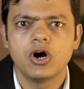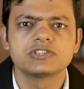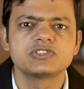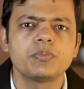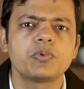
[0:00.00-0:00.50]

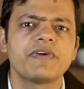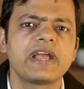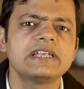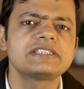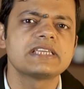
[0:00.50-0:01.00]
Auxilo
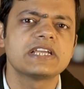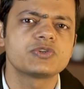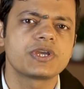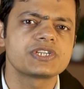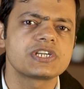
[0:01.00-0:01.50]
provides
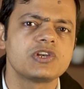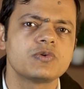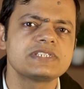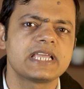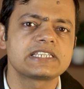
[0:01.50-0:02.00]
education
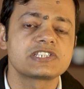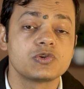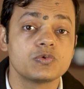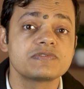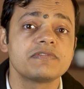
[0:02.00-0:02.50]
loans
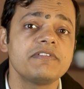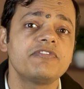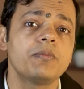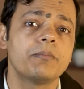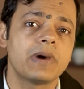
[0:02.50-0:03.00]
exclusively
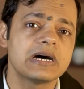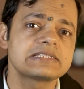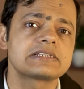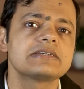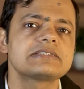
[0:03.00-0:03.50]
for
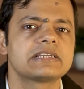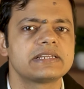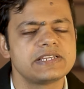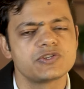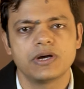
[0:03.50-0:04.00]
master's
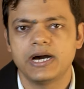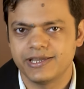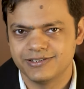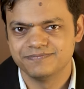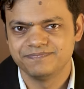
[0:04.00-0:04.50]
degrees or
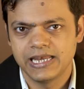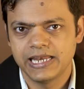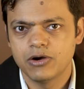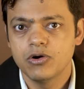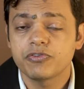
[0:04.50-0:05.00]
higher.
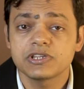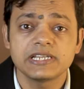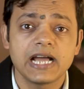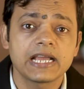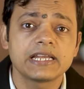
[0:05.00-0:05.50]
Now, for the
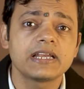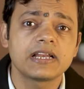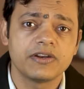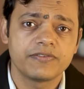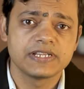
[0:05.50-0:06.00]

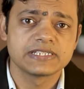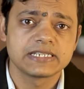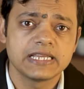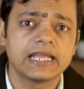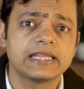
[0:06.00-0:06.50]
targeted
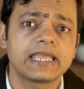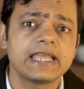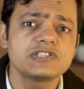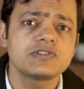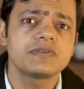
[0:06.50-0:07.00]
countries, in the
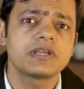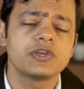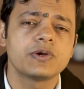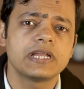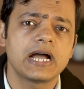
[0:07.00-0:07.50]
case
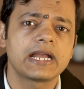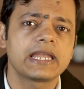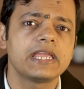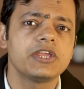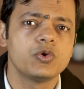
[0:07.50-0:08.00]
you're
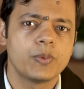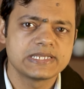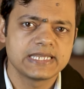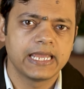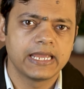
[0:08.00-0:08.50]
targeting U
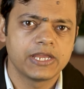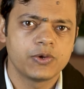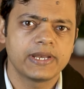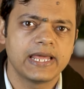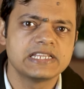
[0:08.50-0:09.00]
S A,
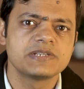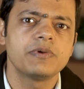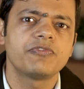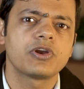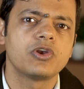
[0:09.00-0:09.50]
you are
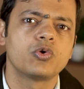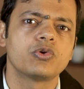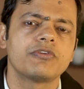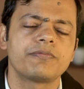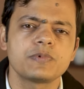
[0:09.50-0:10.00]
eligible for a
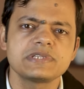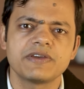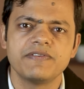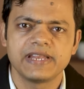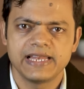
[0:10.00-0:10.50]
loan of up to
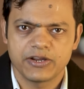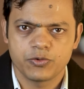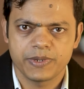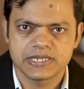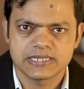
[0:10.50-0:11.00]
seventy lakh
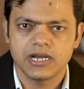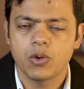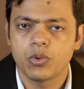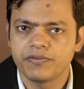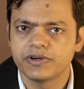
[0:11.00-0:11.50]
rupees.
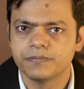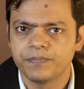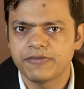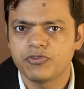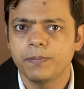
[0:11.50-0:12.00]
However,
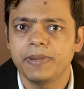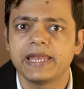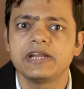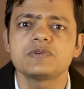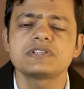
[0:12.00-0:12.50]
if you're
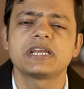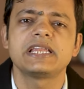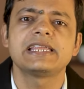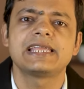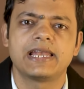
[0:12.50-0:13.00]
planning to
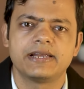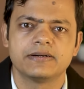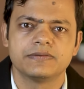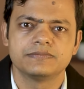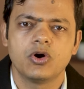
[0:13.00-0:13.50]
study in
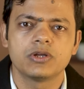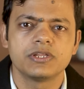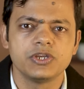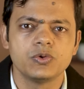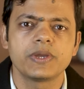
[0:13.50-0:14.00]
Canada or
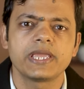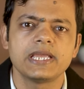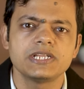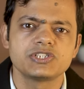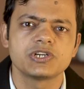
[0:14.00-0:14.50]
the U
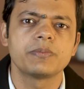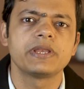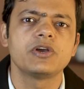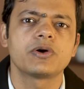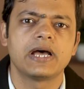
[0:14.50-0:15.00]
K,
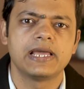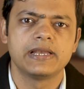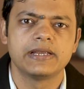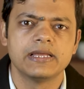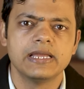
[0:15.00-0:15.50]
Germany or
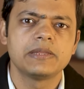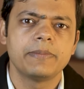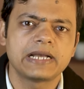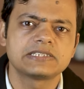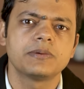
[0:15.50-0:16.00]
Ireland, the
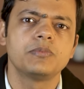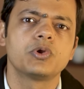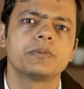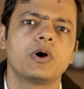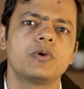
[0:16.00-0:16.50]
maximum
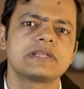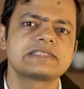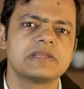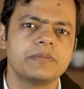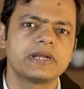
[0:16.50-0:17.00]
loan amount
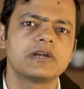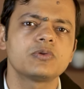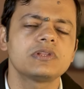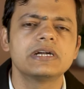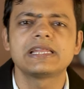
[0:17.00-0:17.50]
is limited
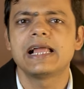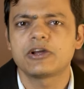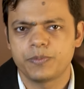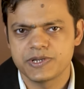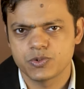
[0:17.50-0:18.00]
to thirty
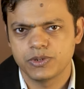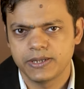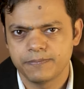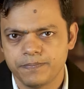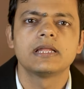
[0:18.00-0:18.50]
lakh rupees only.